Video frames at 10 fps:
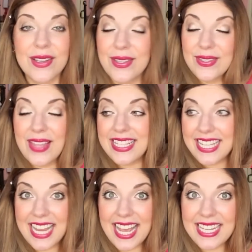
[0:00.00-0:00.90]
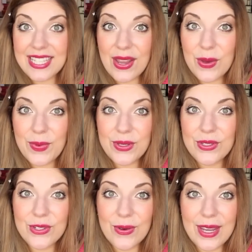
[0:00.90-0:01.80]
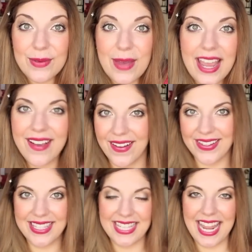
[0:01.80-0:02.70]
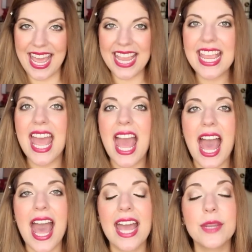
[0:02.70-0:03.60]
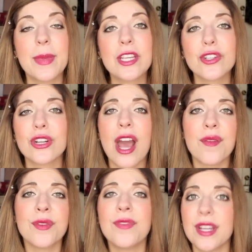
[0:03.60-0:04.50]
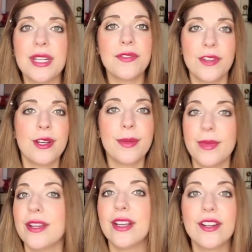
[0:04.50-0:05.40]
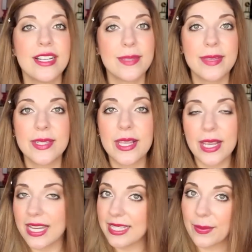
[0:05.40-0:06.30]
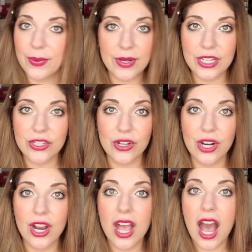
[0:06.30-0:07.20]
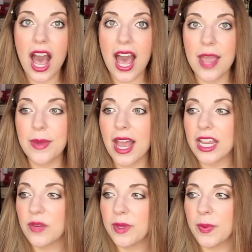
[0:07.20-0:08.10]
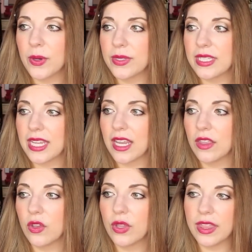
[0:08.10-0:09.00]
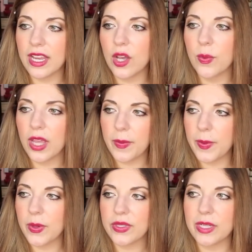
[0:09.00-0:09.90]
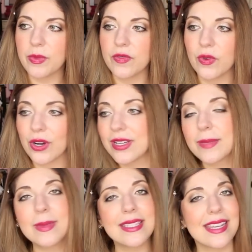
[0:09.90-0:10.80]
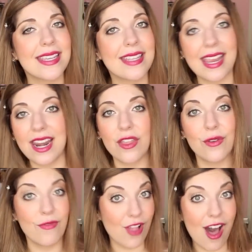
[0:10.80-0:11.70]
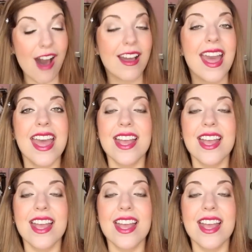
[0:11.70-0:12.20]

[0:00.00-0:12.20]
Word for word: So that's it, guys. I hope you enjoyed my haul today, and make sure to have a very, very Merry Christmas, because I'm pretty sure I'm not going to be posting. The only thing I'll probably be posting before Christmas is another vlog.